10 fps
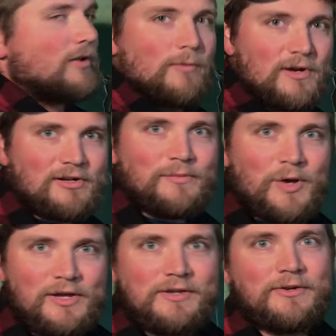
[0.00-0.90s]
Welcome,
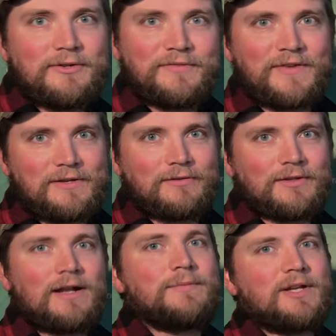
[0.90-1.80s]
you're in the field
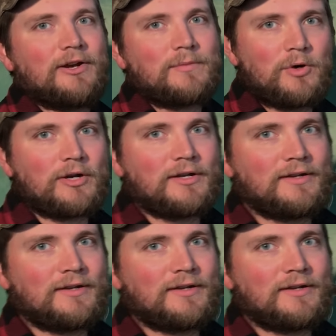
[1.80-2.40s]
and I'm Derek Brook.